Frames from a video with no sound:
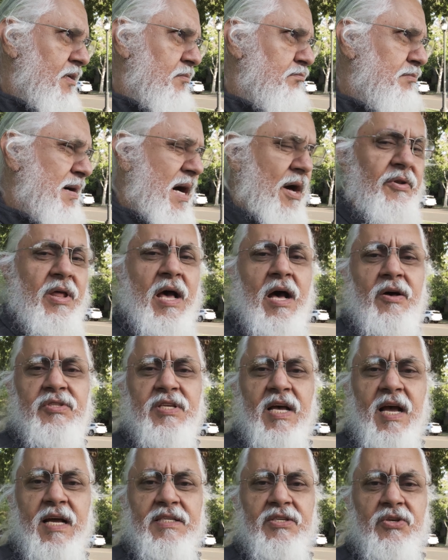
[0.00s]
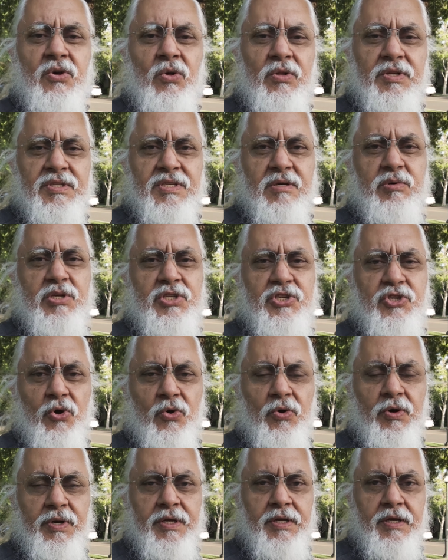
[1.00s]
Mountain House High School is a
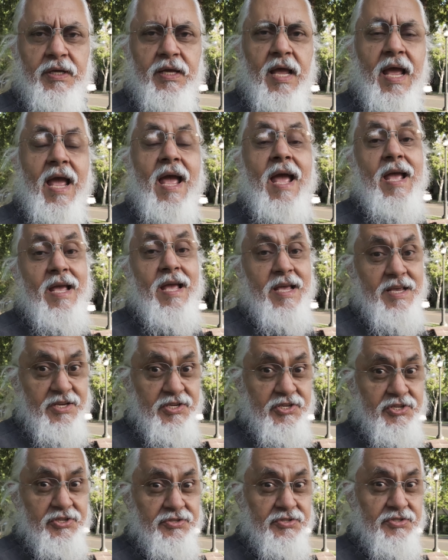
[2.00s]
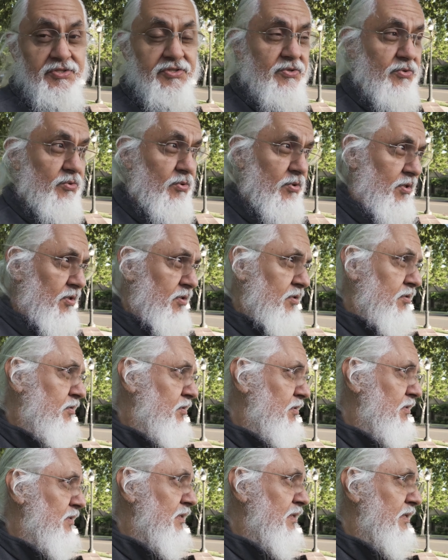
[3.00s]
majority Asian school,
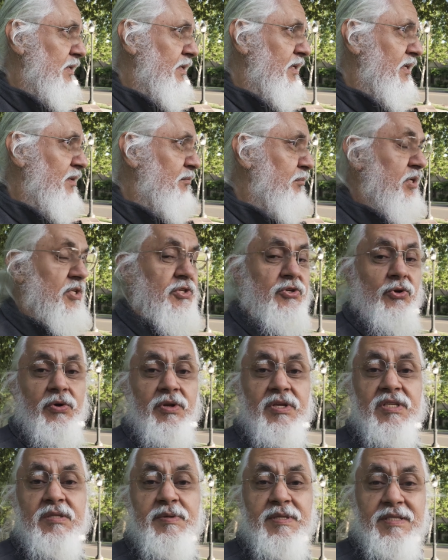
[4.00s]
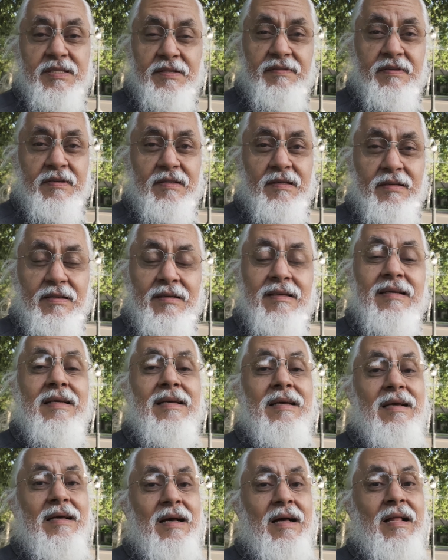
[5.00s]
and majority specifically,
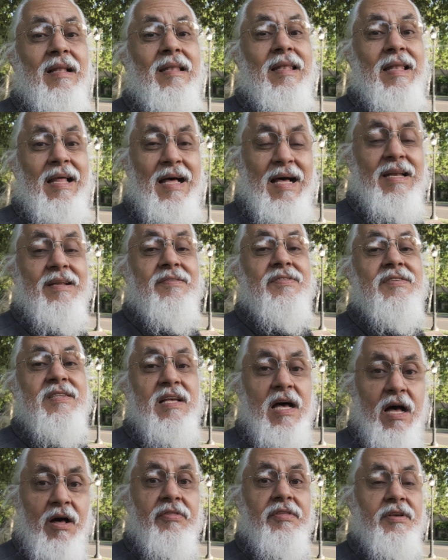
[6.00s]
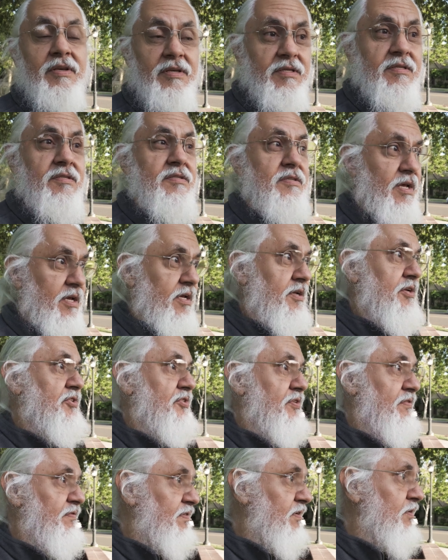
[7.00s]
a lot of Southeast
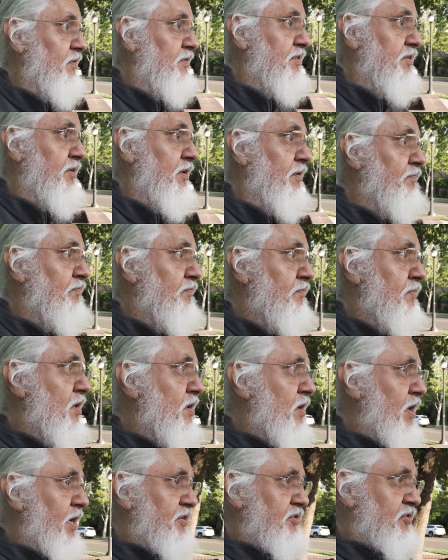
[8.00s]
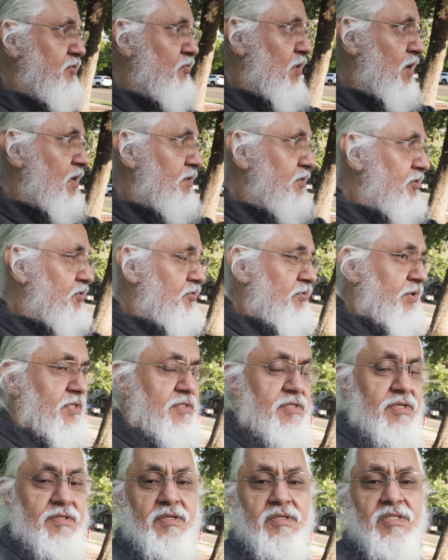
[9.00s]
Asian folks here. As you walk the
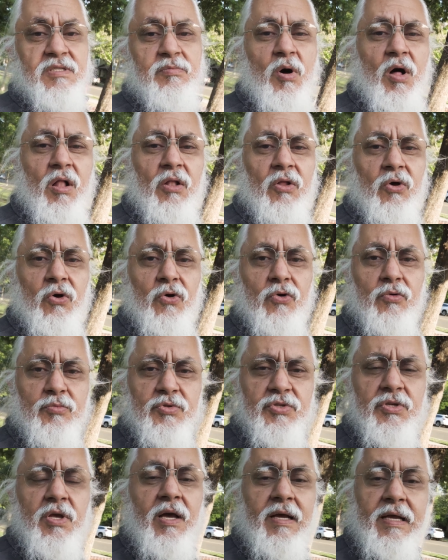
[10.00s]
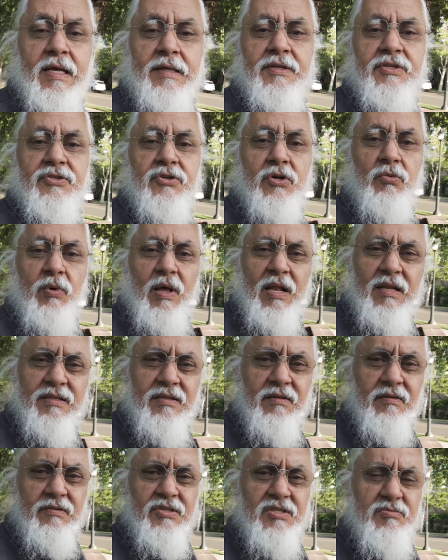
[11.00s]
streets of these small homes, again, these are
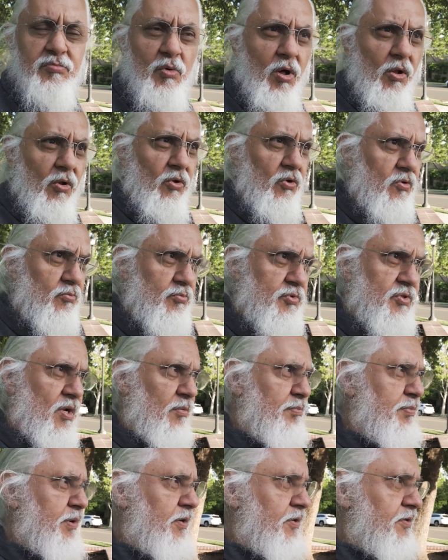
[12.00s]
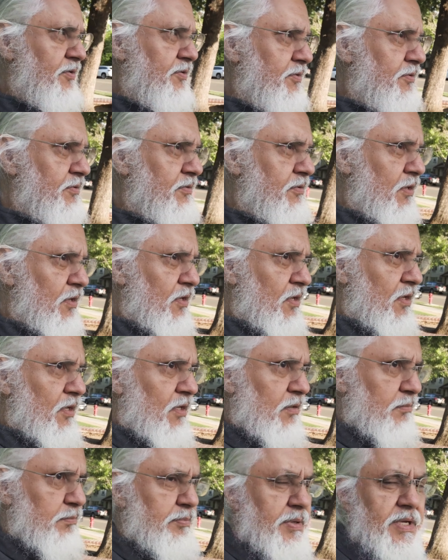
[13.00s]
relatively small homes compared to
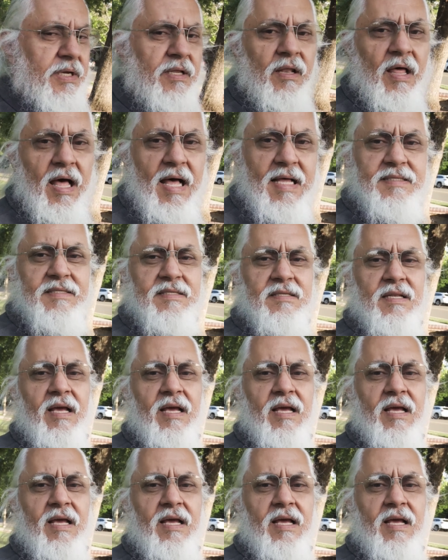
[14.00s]
big lots.